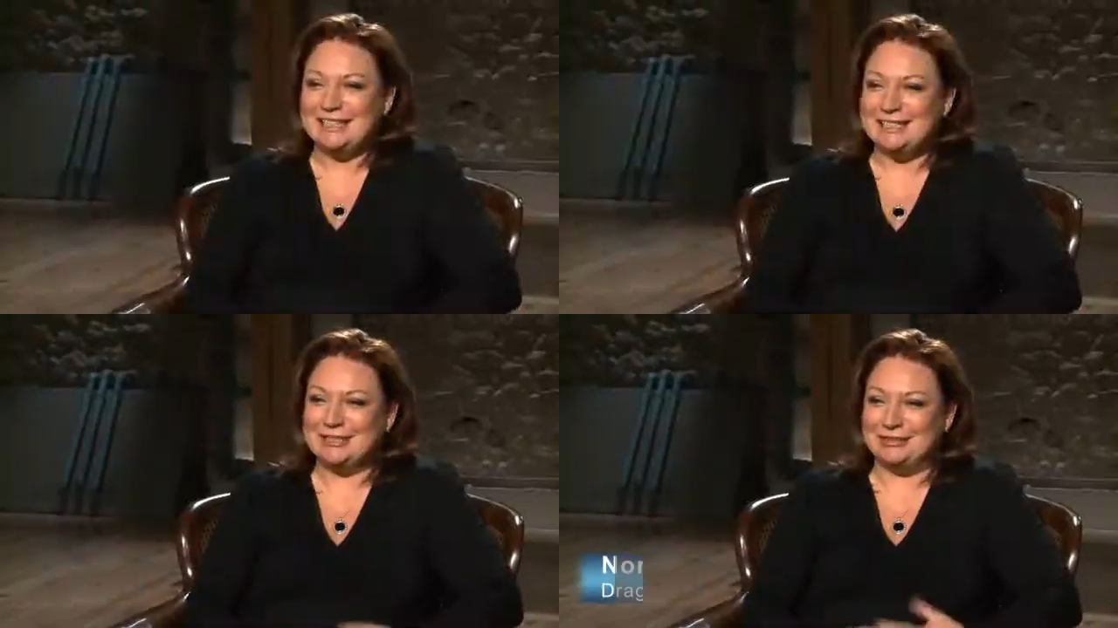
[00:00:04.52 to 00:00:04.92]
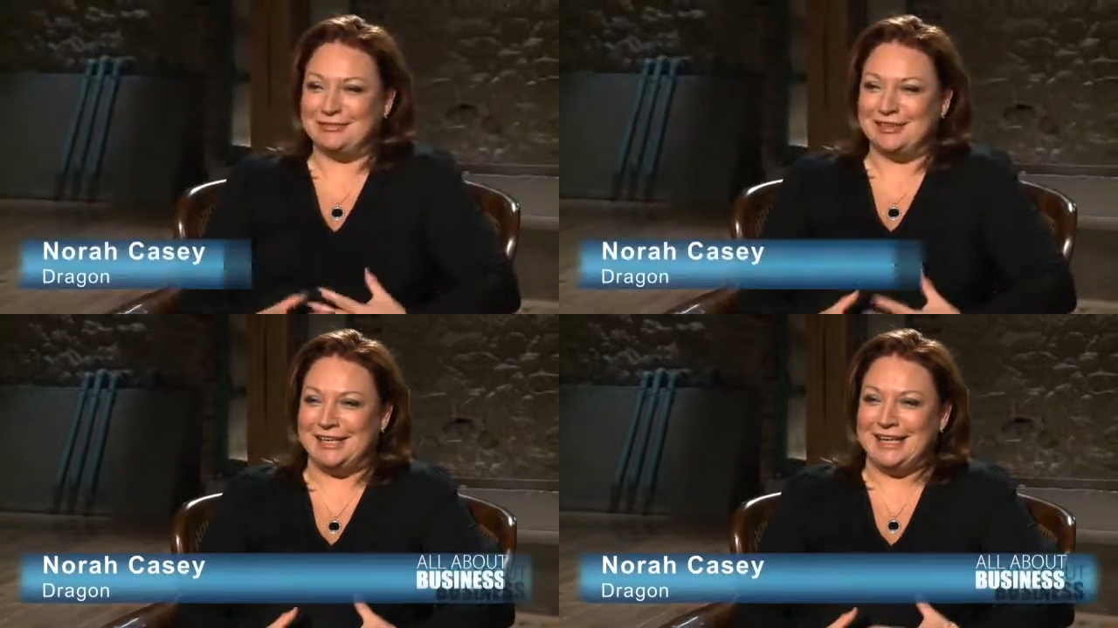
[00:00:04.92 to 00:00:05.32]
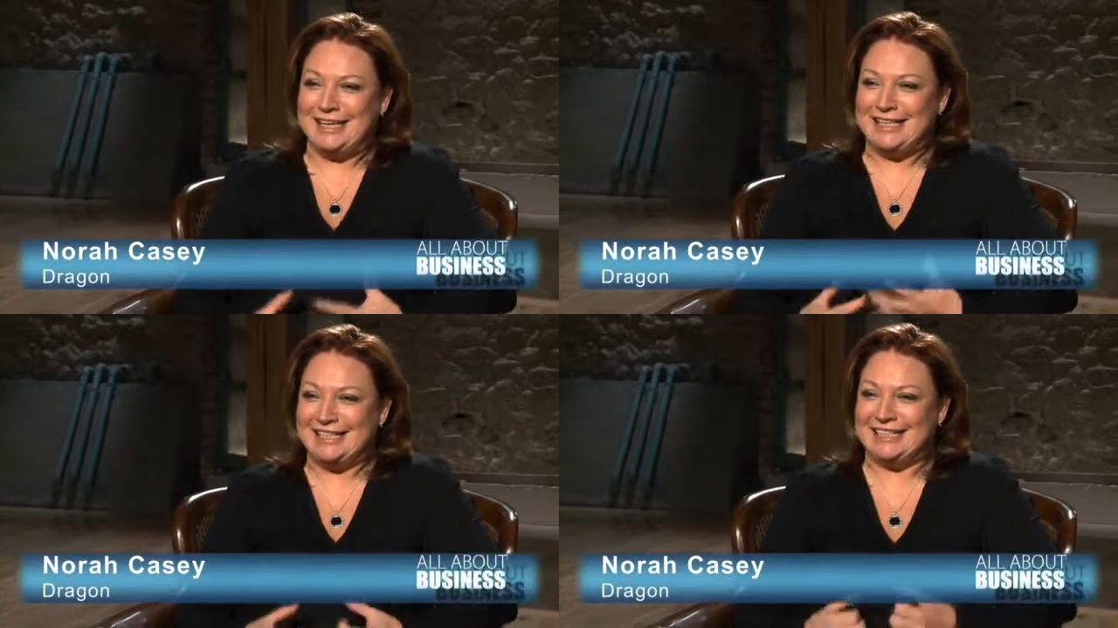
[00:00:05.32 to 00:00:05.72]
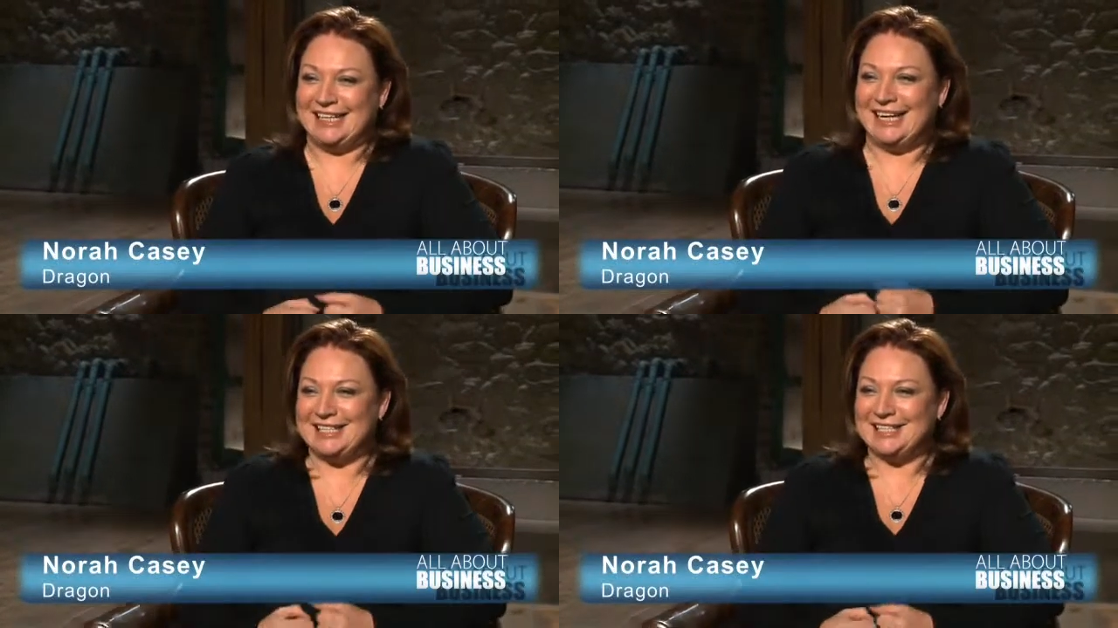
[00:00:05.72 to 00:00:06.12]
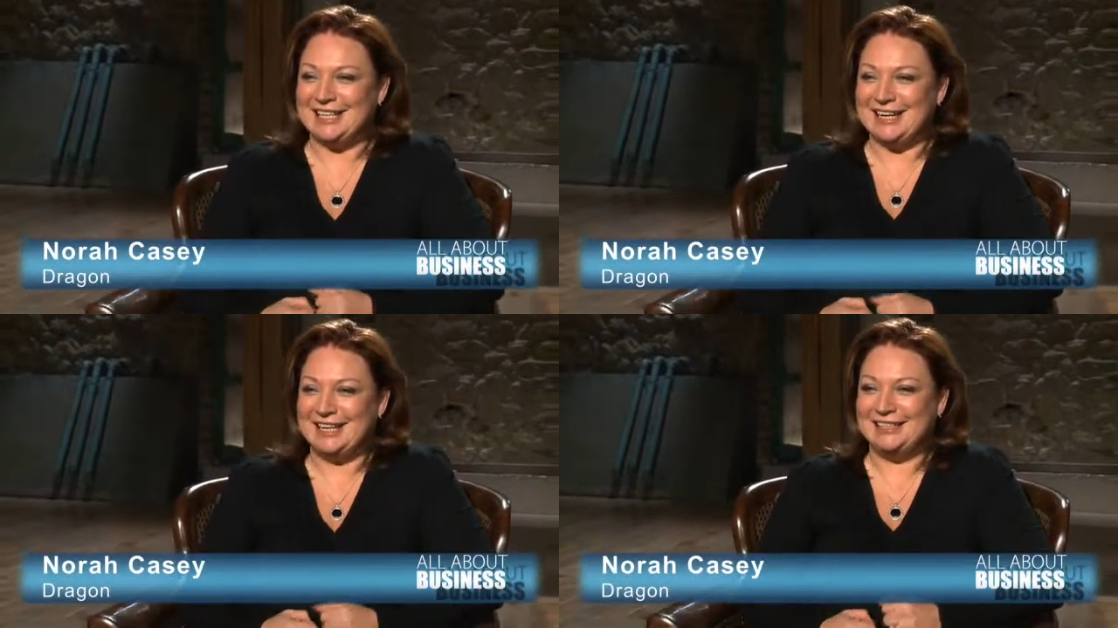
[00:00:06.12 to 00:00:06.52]
it's a good feeling. It's
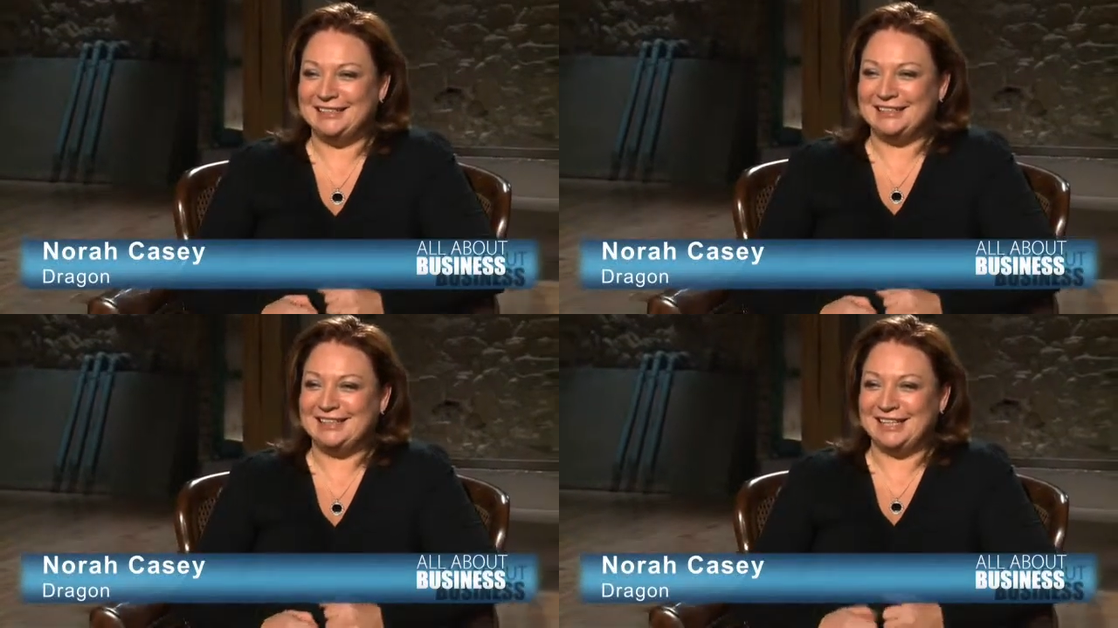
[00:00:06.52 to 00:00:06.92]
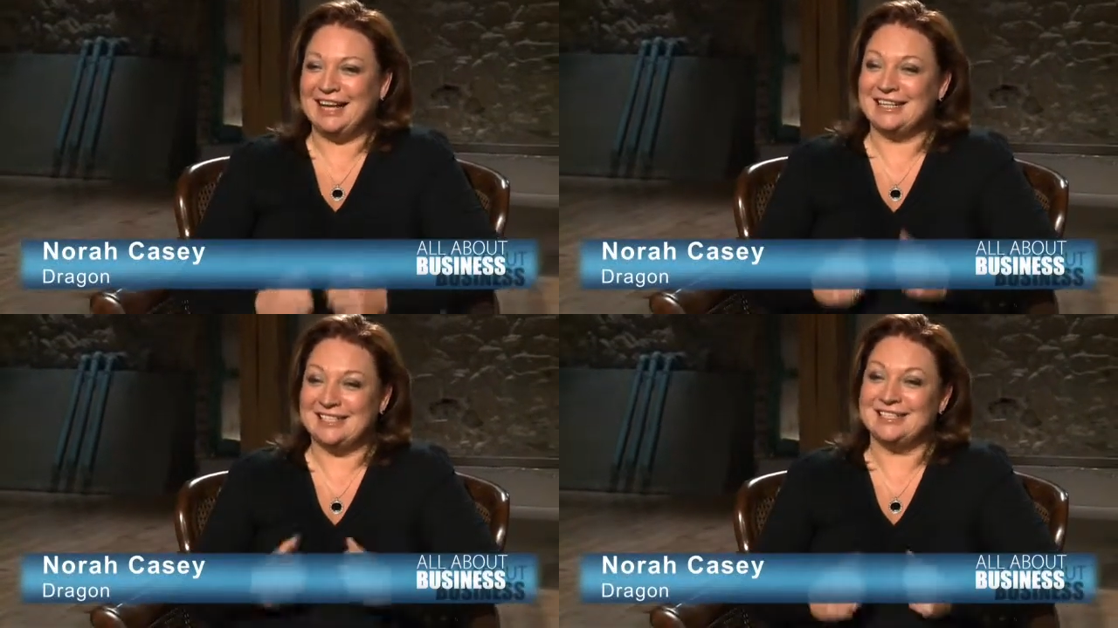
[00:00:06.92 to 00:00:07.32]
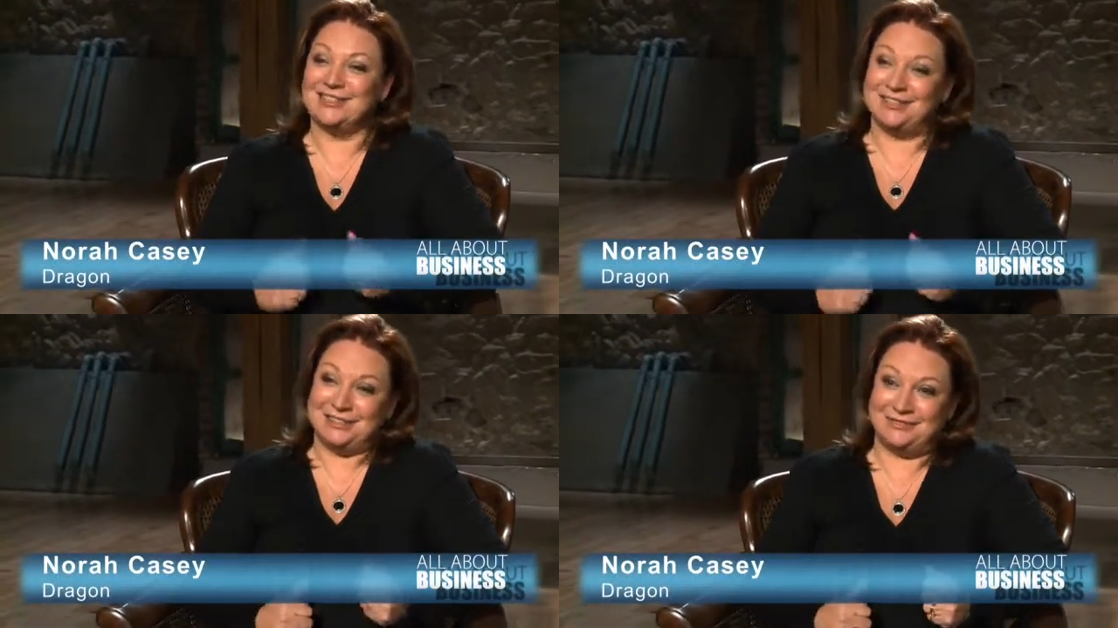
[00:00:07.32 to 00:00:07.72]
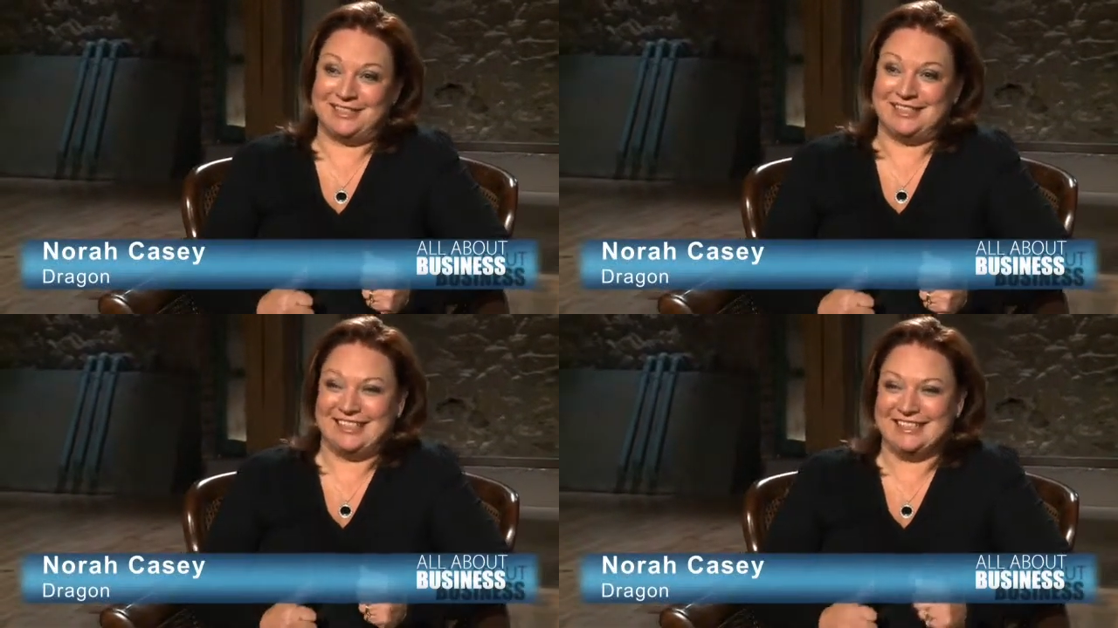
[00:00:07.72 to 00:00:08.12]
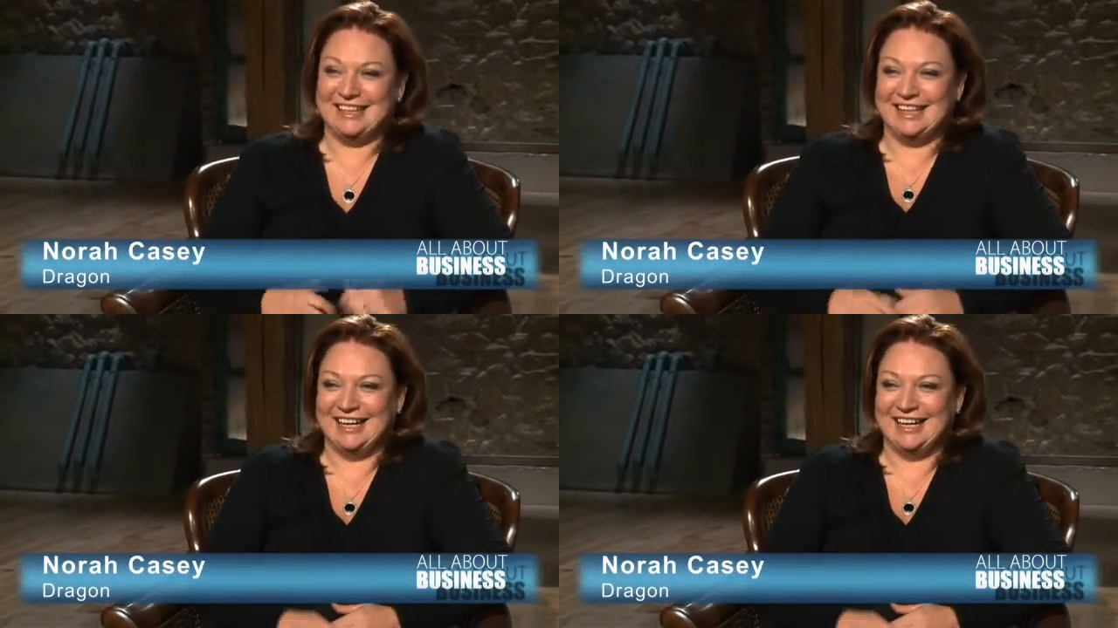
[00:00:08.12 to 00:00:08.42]
uh, no, actually, it's a great feeling.